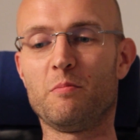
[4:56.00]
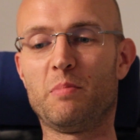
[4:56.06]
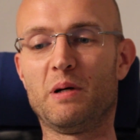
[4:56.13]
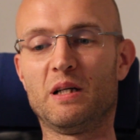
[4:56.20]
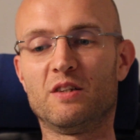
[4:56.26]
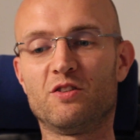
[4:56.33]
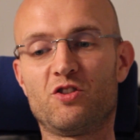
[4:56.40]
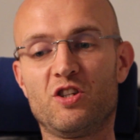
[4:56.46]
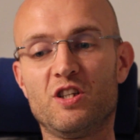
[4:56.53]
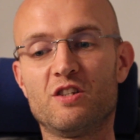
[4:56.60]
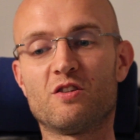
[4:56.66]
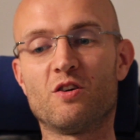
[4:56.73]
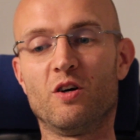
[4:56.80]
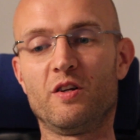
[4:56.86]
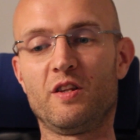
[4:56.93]
but
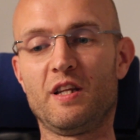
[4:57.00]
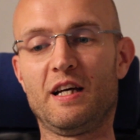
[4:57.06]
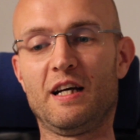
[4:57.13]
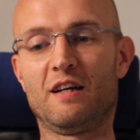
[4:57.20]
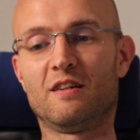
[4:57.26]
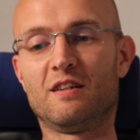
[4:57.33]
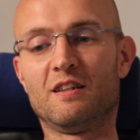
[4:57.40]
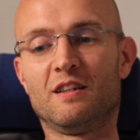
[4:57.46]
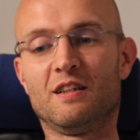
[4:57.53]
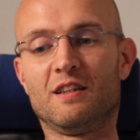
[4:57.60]
she's going there